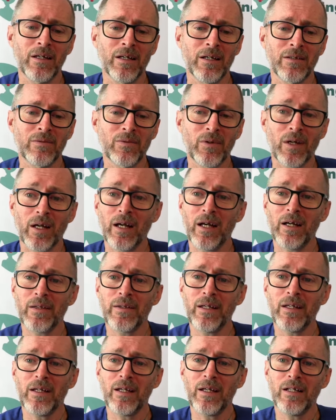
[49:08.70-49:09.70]
Are there
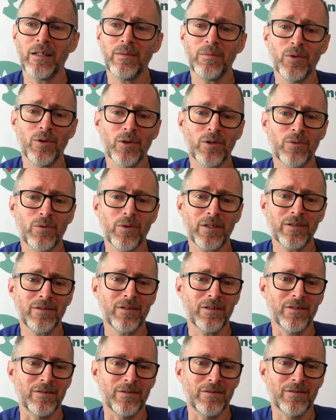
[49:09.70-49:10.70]
any more
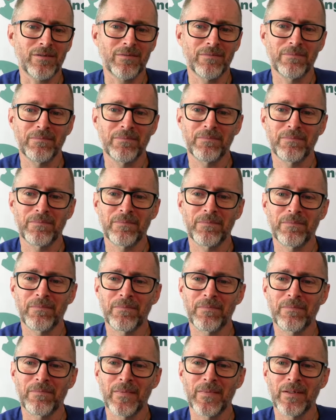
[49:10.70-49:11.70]
questions?
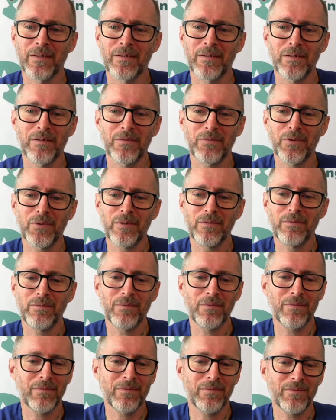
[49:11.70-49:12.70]
Have we
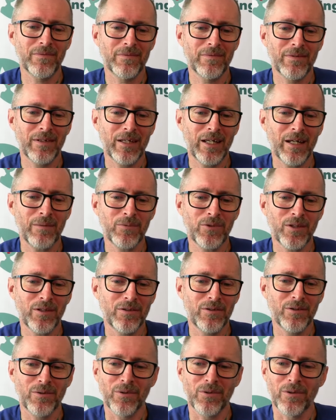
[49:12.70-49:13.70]
emptied you
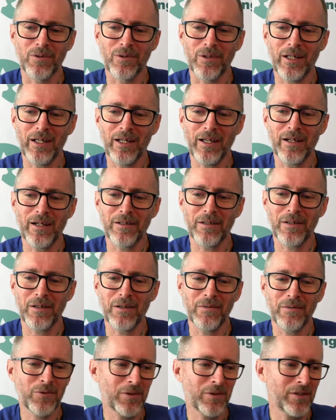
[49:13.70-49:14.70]
all out of
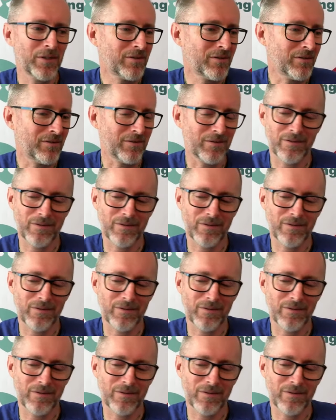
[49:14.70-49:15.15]
questions?